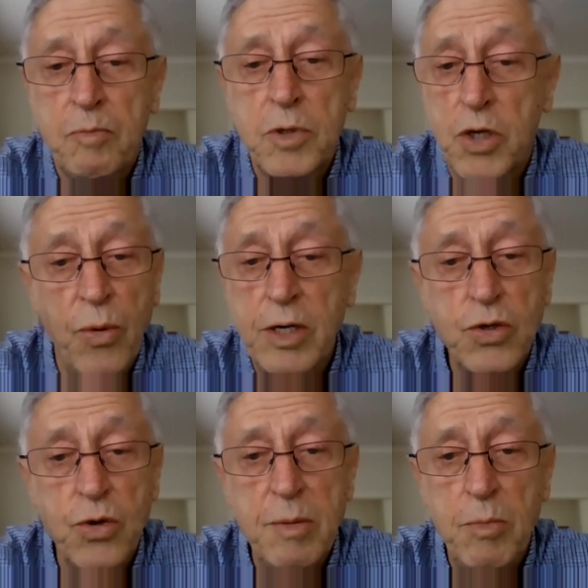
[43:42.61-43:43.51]
do
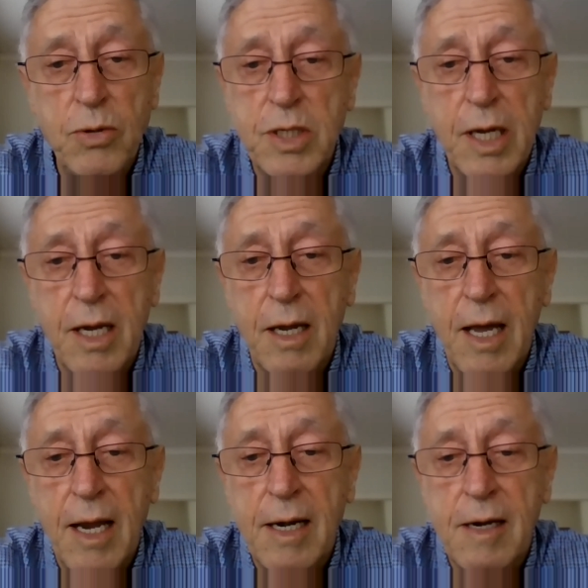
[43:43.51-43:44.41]
enjoy music,
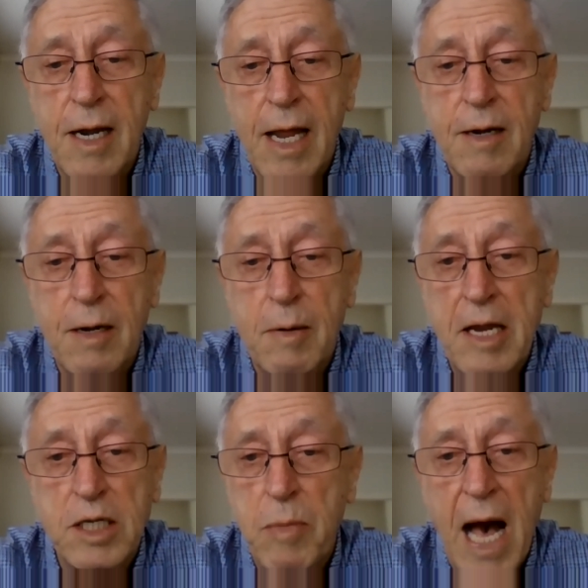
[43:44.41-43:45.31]
and
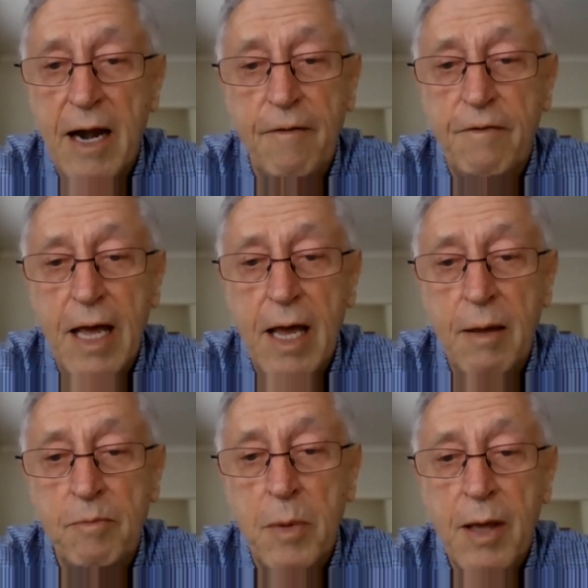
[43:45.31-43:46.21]
that's part of
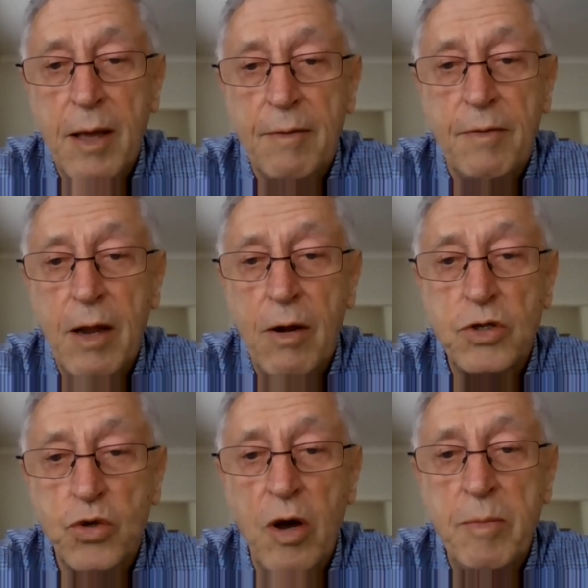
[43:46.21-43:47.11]
their
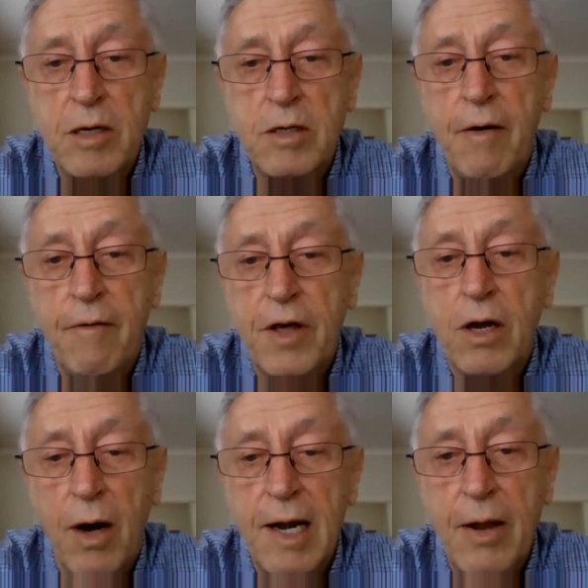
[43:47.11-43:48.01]
enjoyment of the
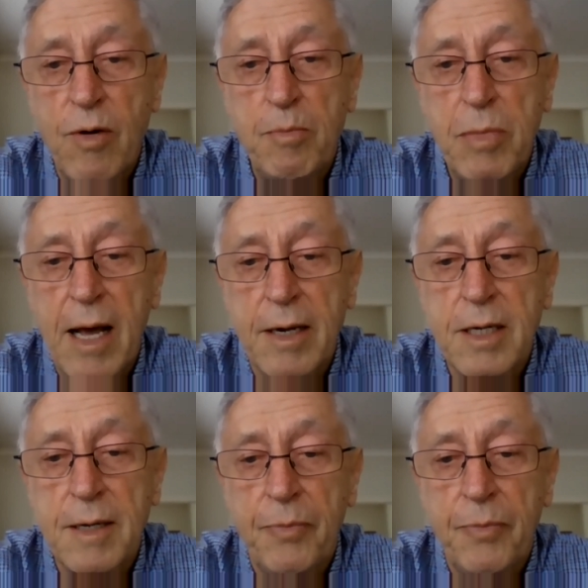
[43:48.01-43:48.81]
cochlear implant.